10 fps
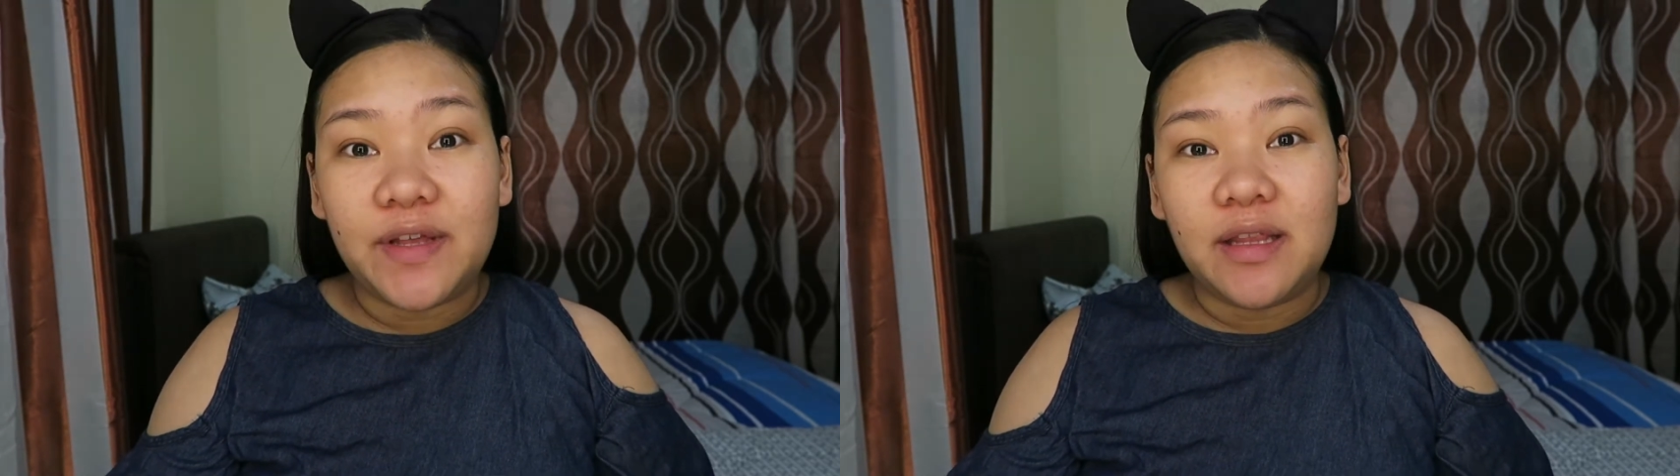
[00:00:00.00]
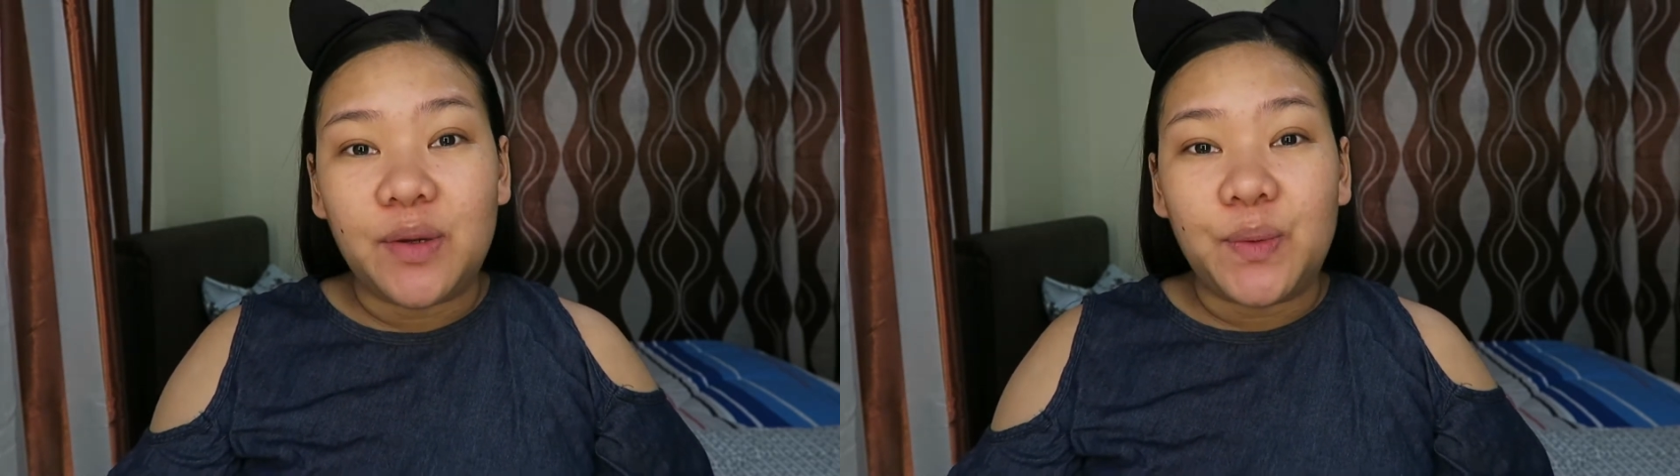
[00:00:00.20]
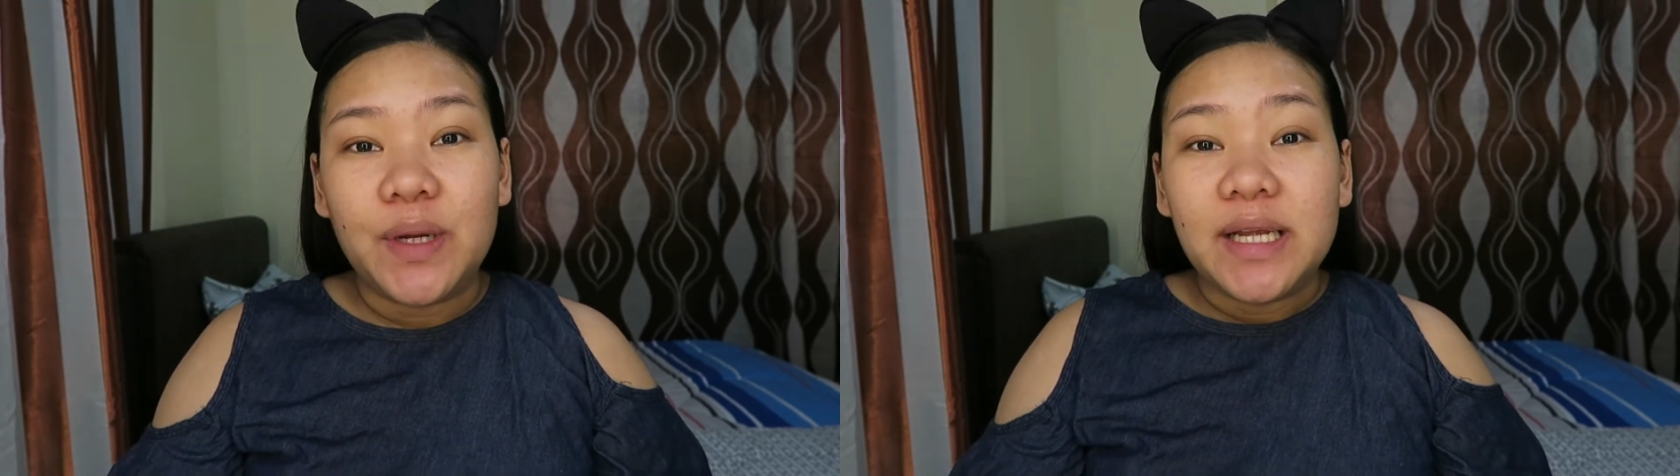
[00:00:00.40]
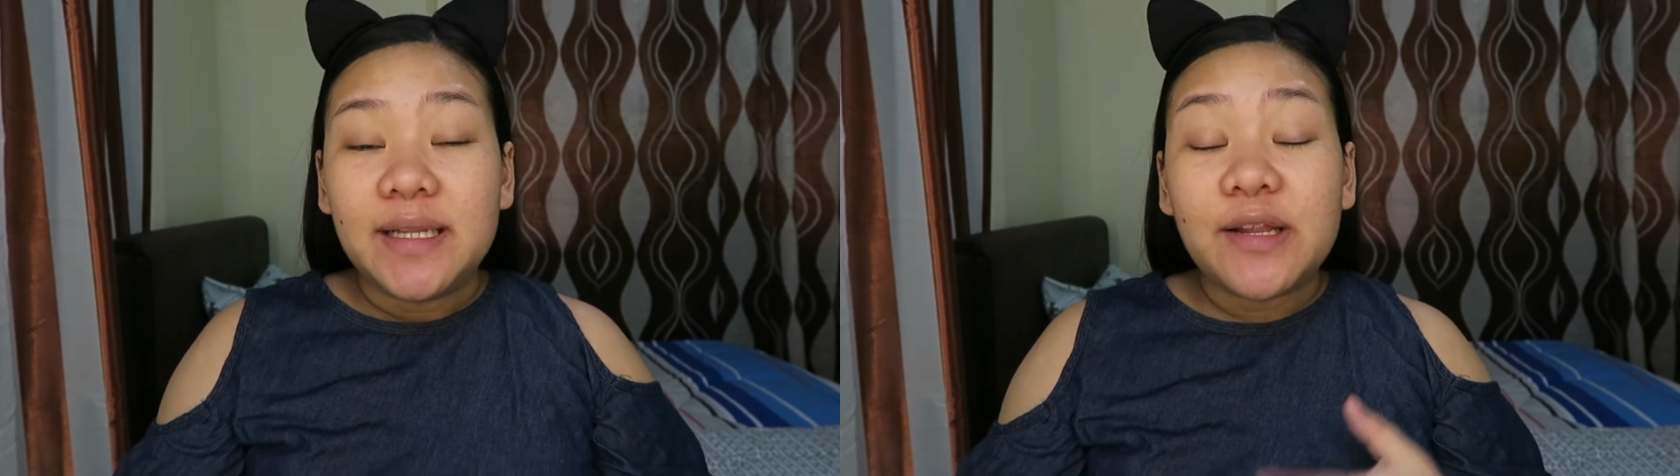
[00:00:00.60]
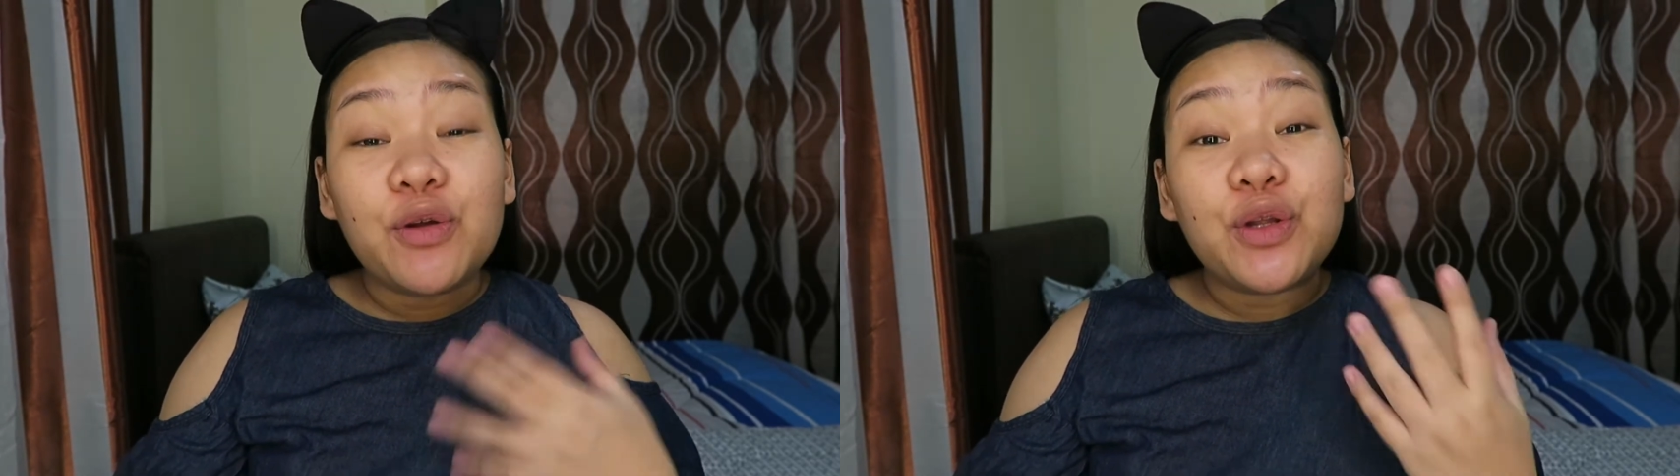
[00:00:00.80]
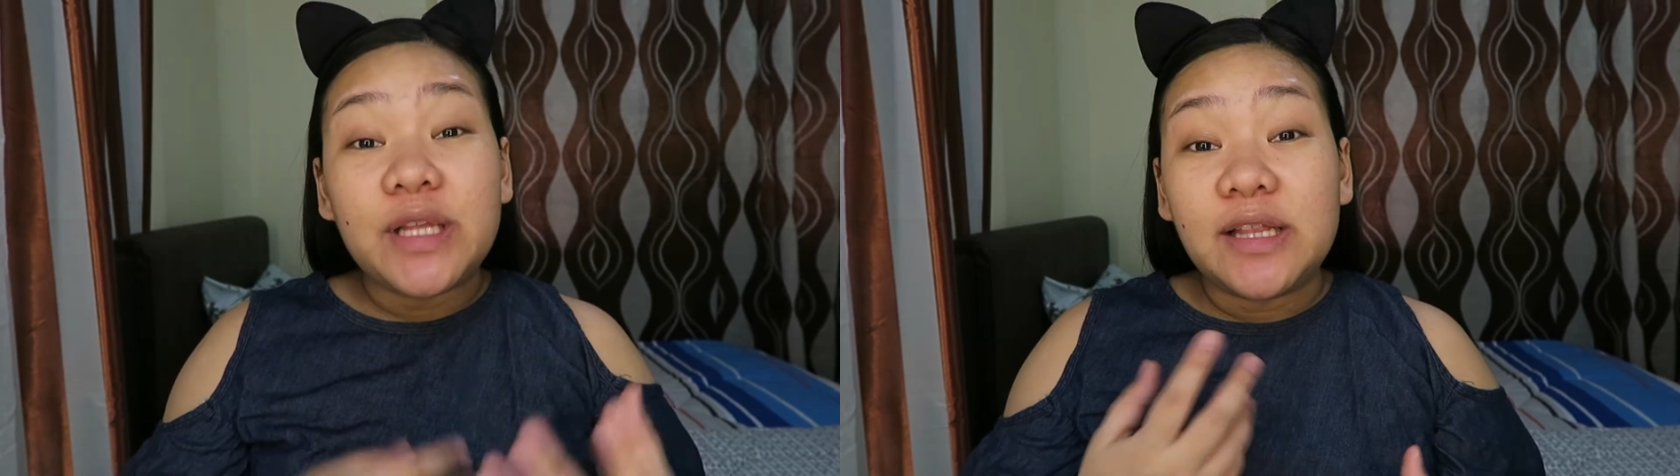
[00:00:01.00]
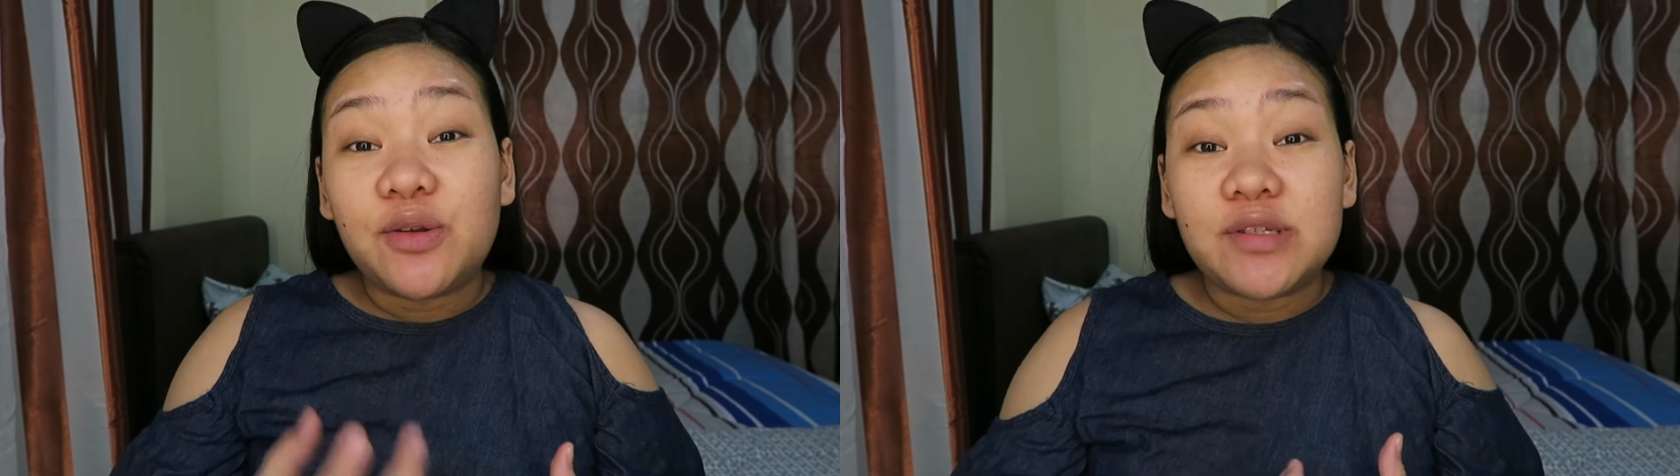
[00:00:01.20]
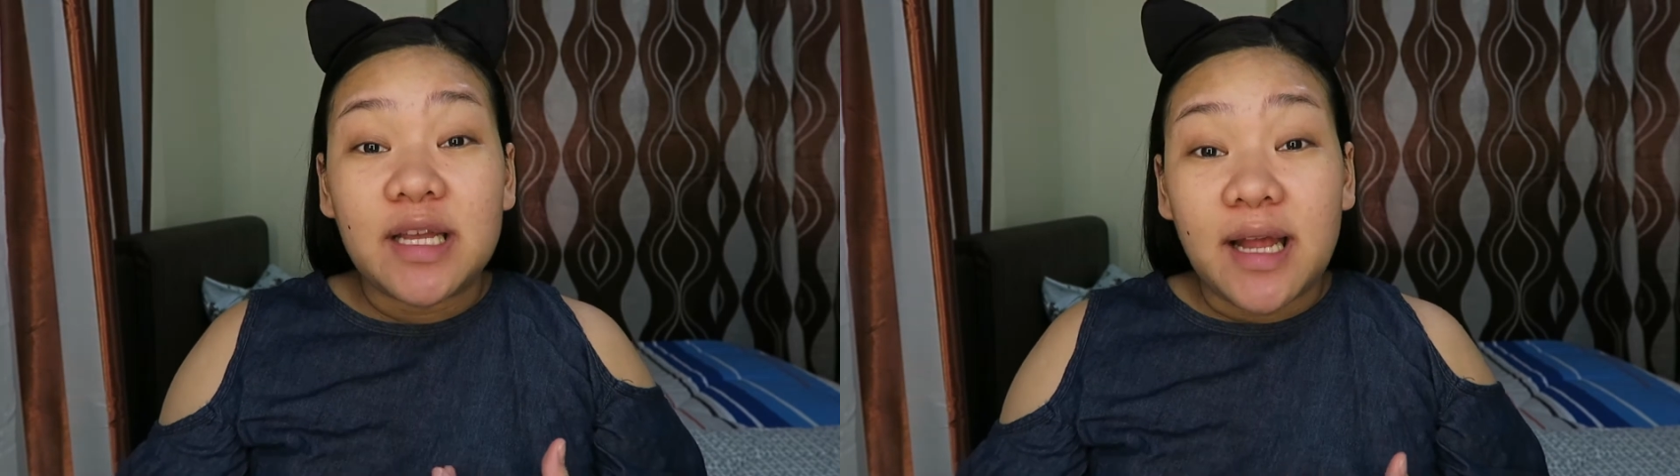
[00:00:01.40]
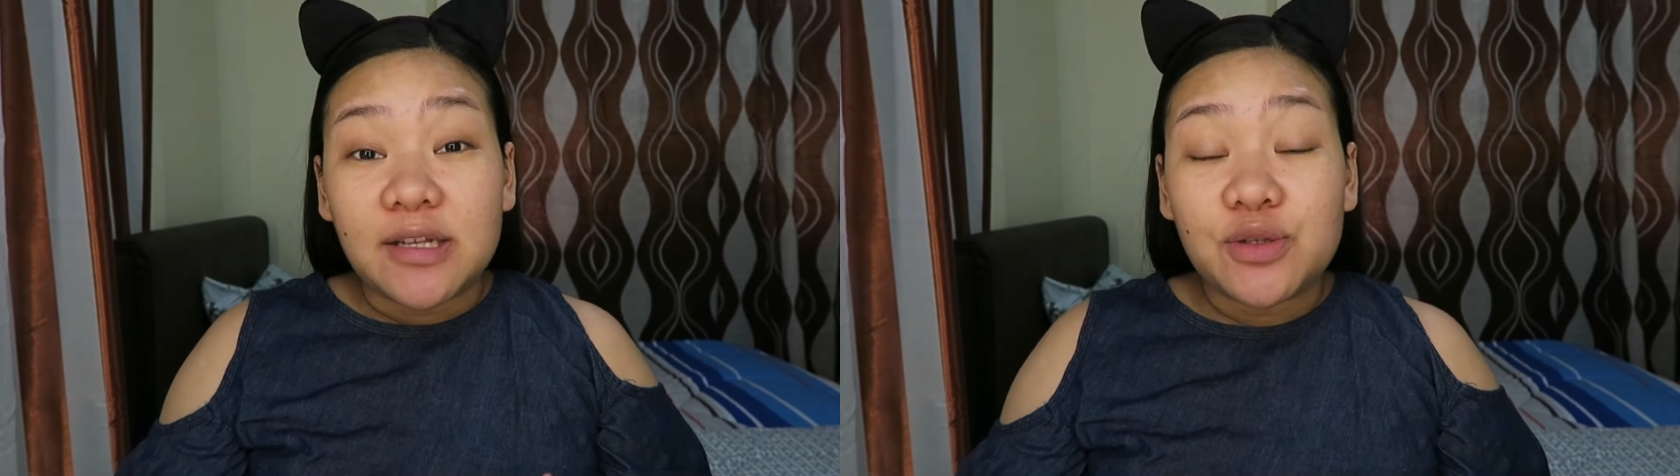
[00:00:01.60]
video, nirorotate ko sila.